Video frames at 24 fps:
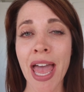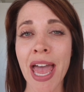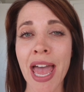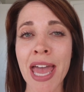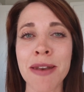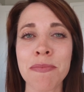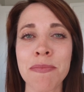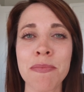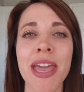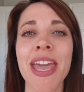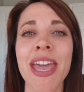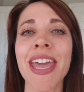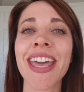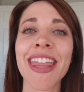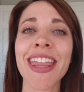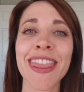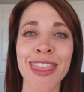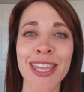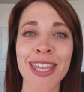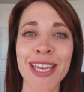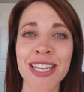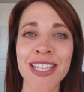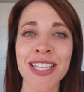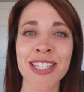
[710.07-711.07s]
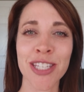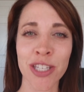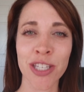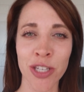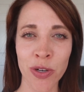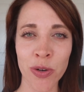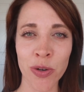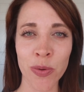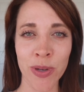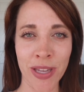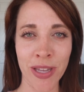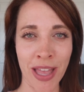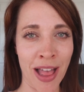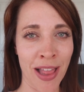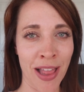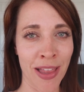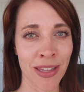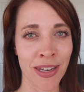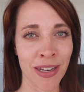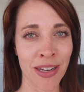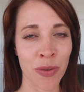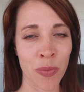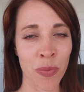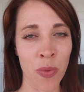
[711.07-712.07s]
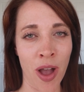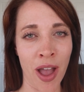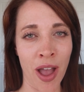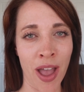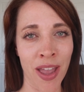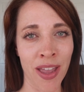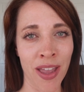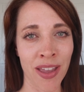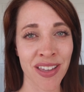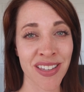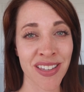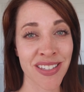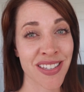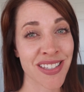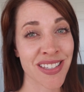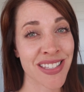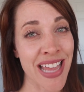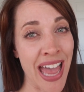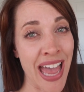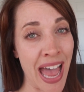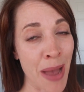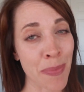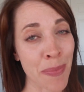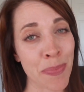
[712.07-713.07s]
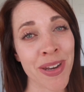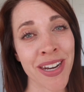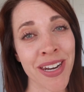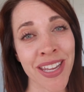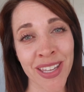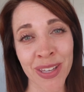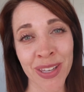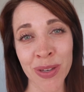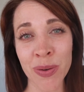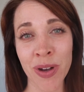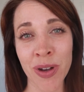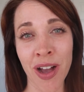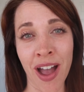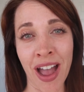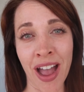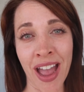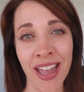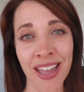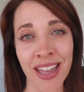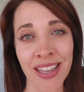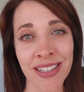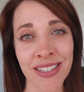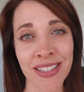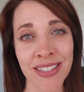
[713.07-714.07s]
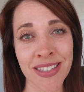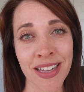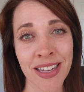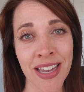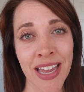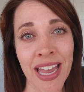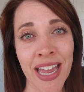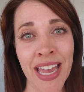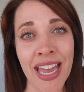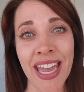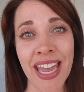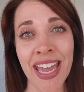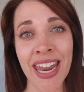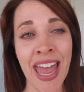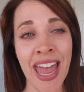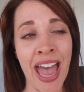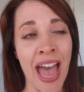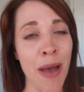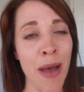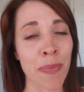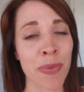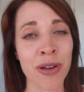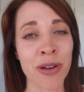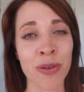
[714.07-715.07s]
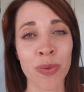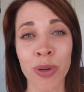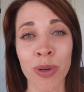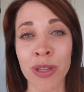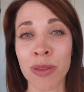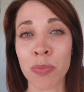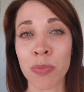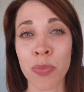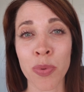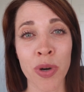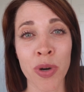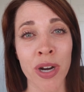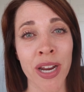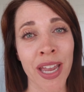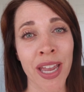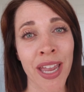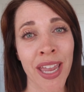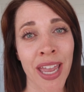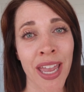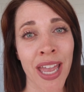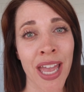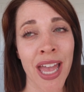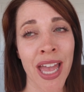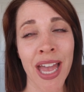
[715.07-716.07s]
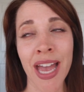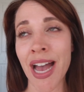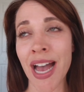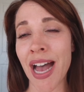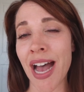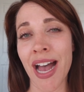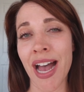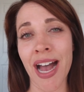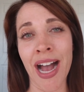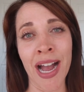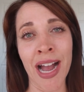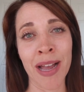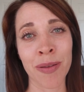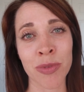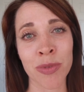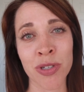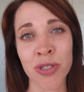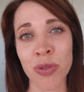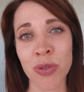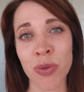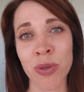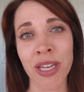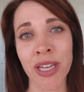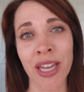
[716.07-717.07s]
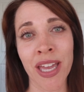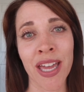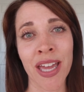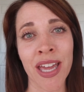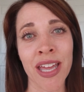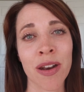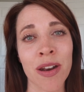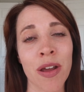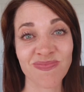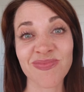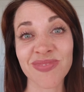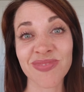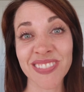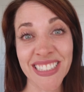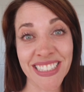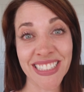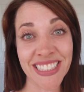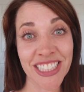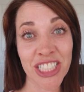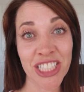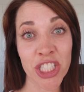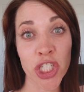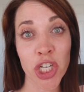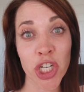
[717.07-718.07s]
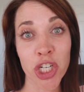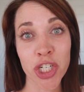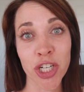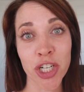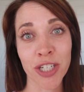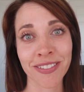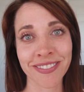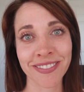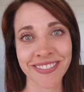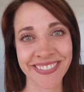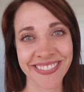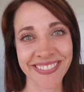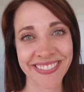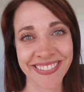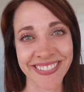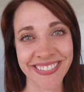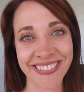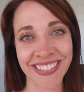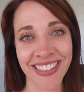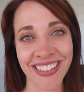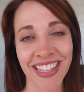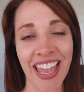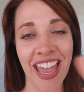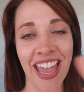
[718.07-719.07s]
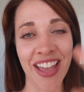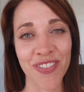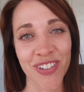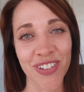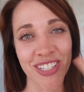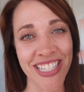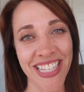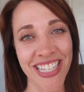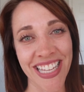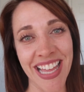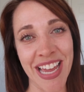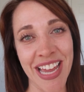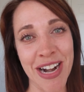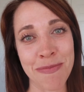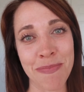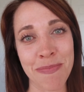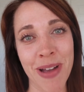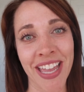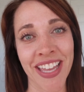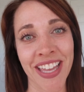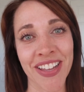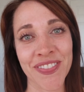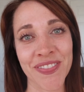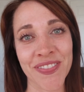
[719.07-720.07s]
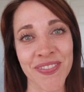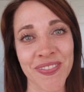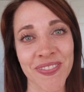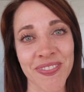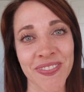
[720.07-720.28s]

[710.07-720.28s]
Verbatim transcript: And make this your reality. Why? Because it's happening, you guys. It happened with Bree. I'm doing it. It's your turn. Okay, we'll see you later. Bye.